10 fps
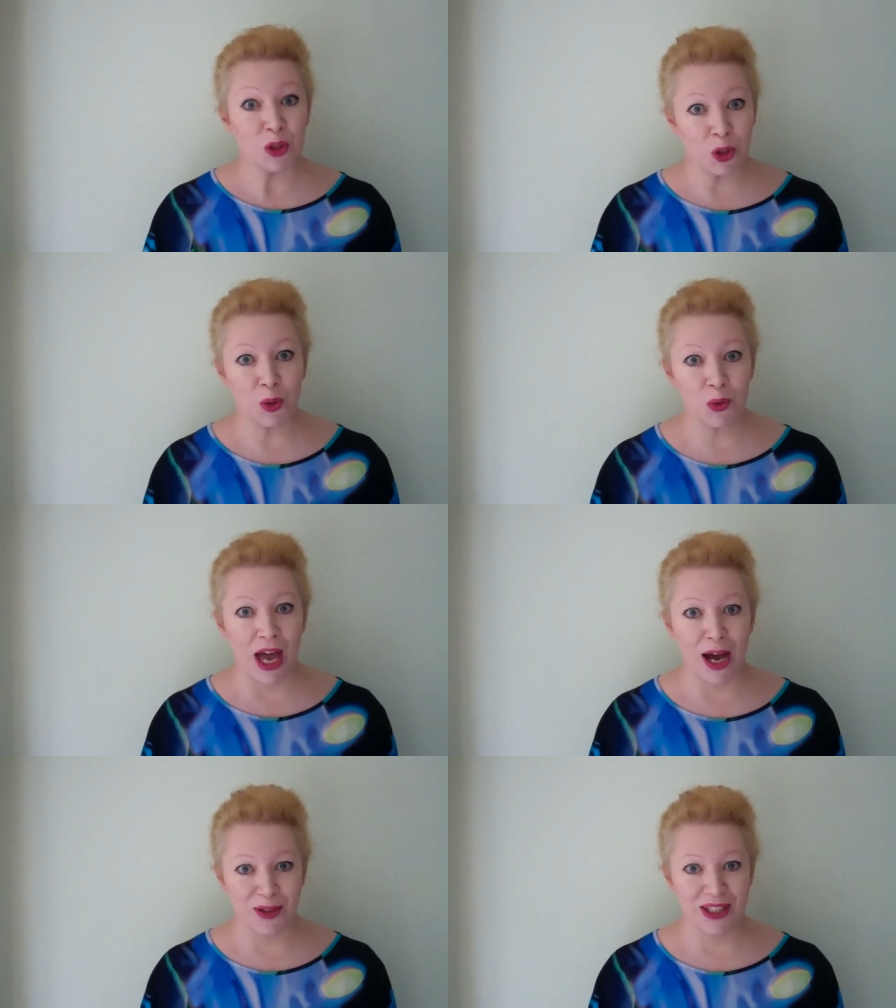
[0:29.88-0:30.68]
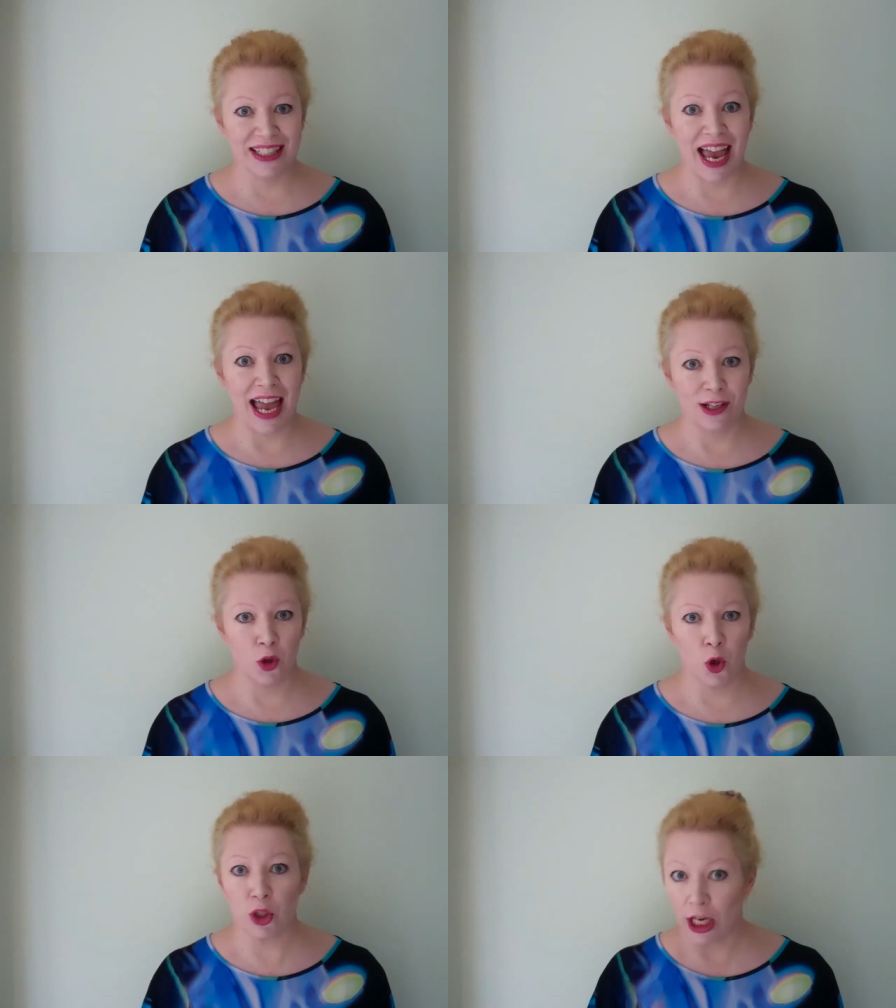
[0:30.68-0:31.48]

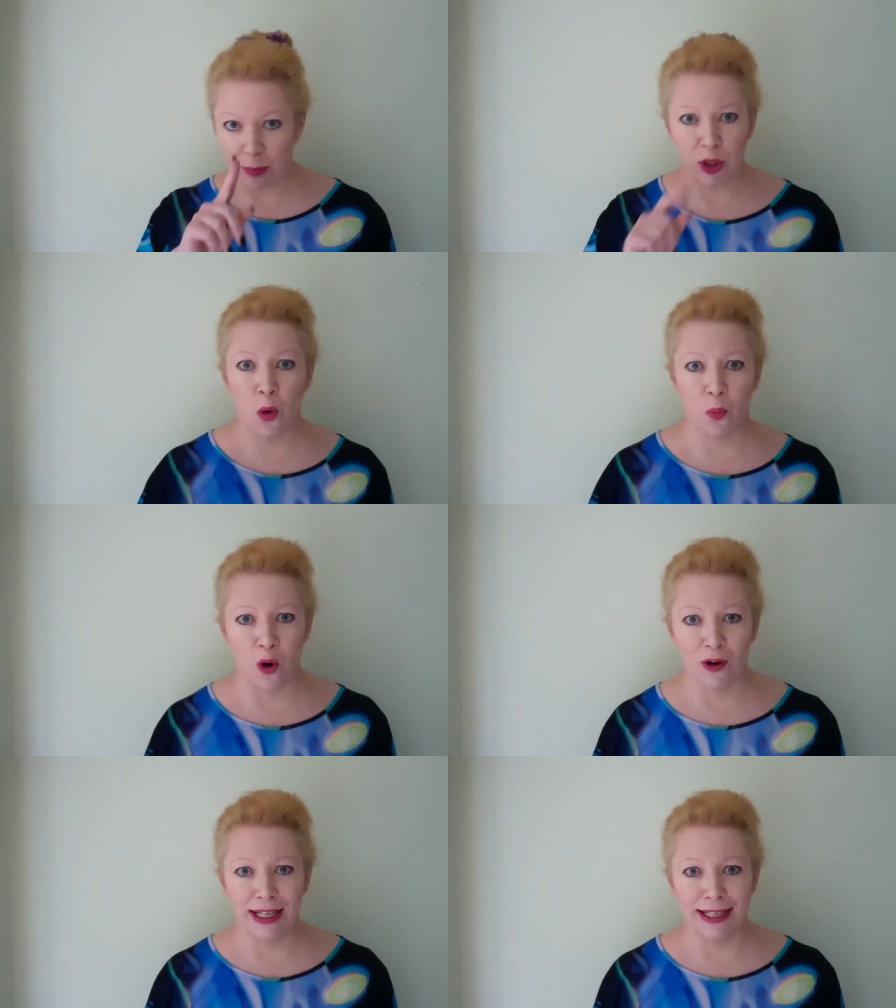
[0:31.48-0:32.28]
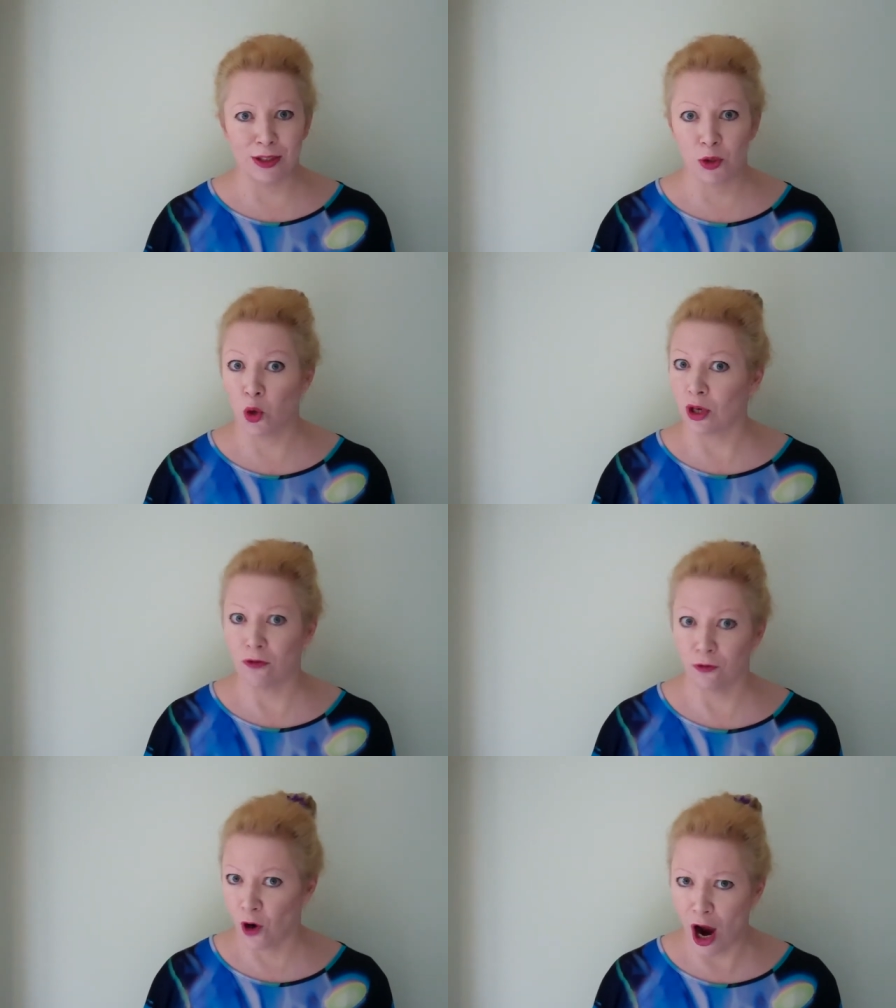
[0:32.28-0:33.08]
2013, but don't worry, it's not a
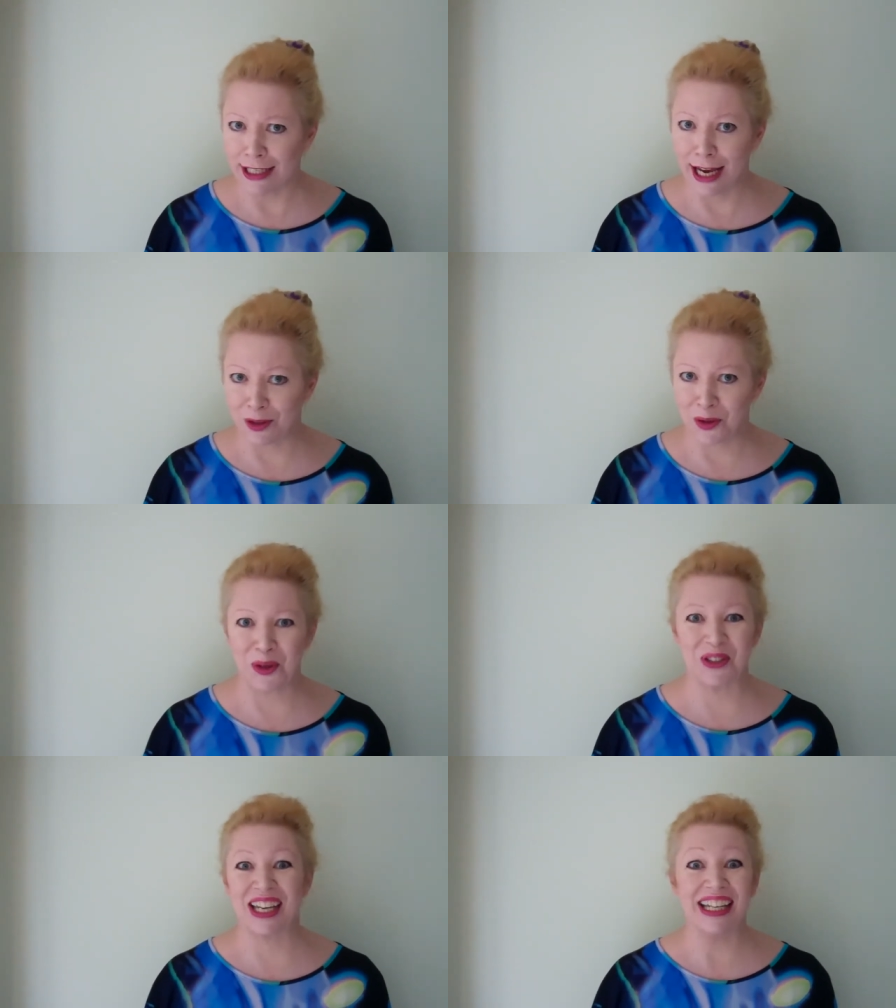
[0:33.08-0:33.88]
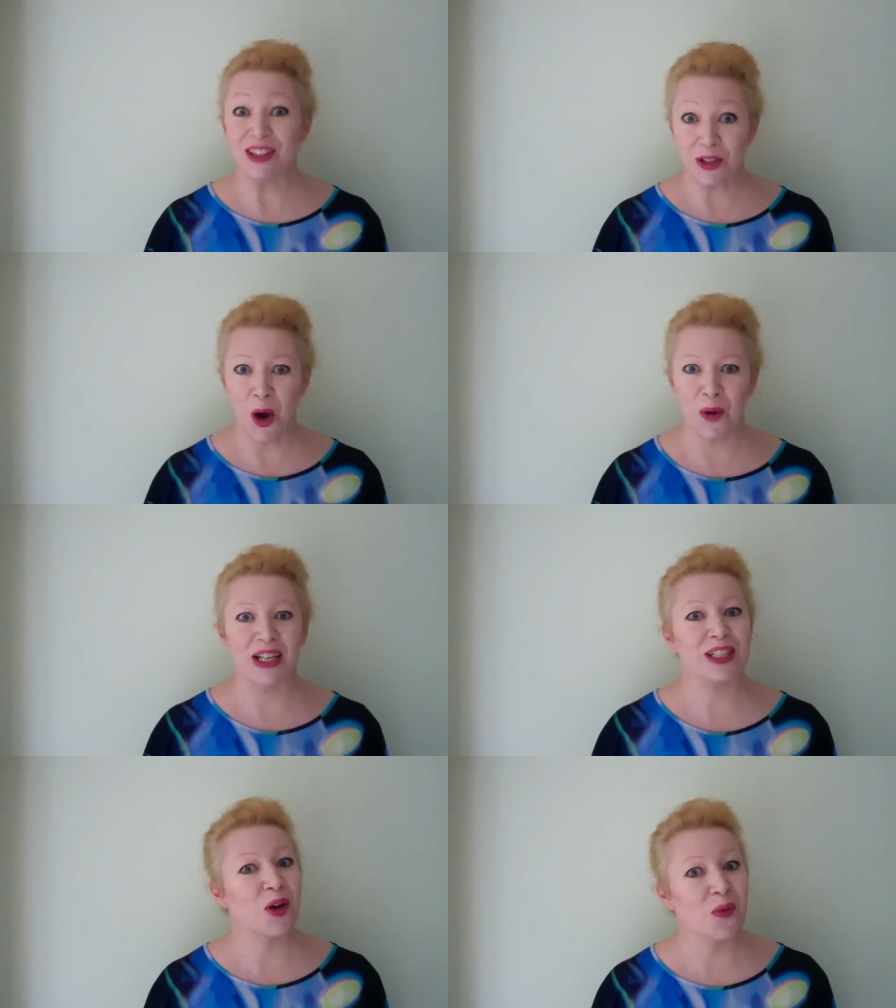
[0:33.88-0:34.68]
Friday the 13th, no,
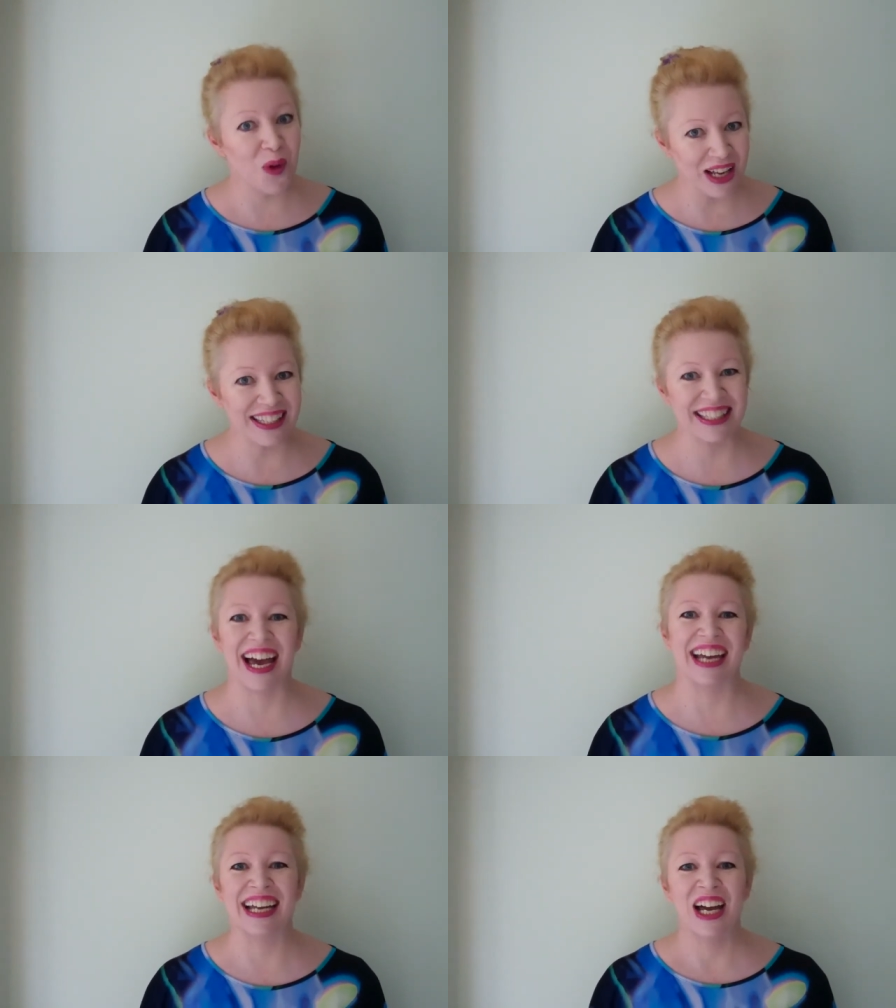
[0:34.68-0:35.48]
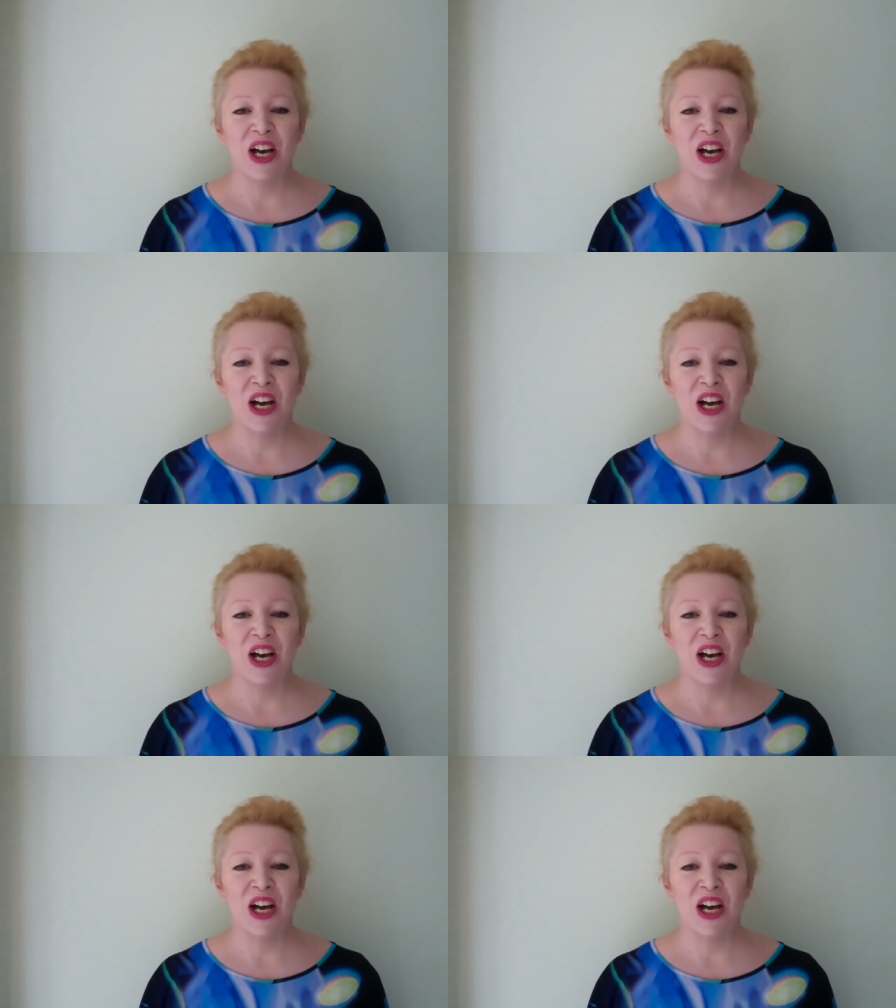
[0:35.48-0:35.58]
it's a Wednesday.